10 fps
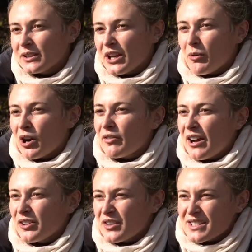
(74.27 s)
you know, are
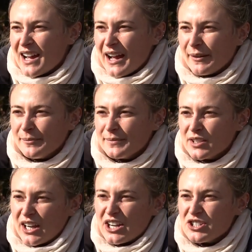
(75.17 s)
around all the time. You're
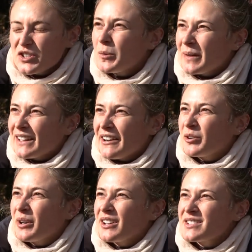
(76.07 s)
kind of just hoping that
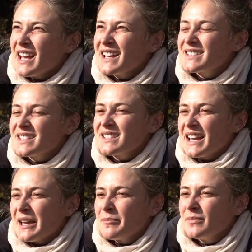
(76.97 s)
everyone else has the
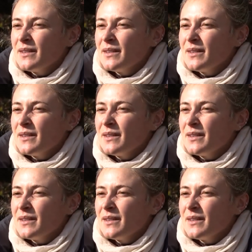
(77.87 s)
same